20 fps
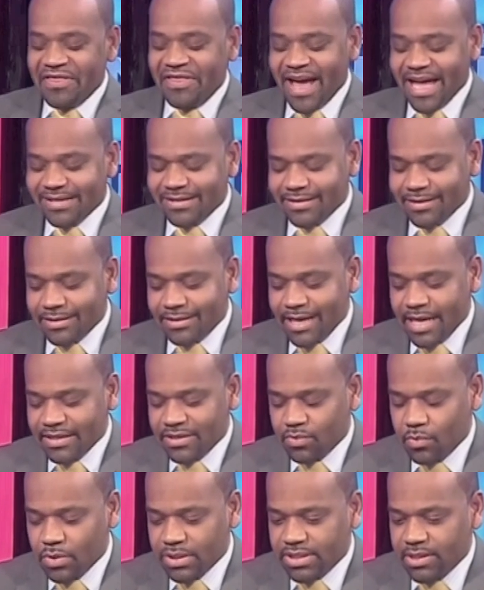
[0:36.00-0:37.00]

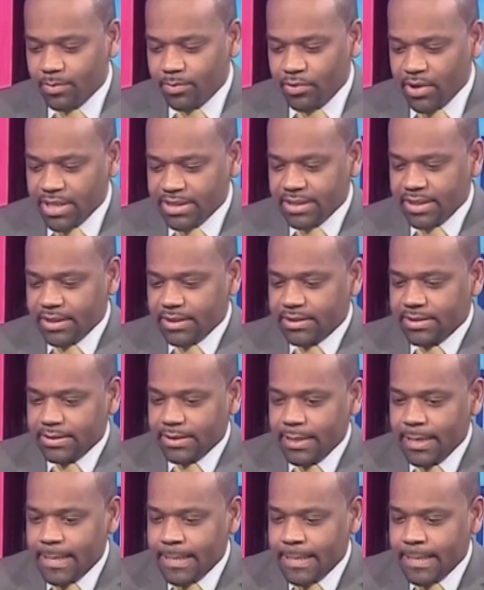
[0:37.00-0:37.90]
that's what the president's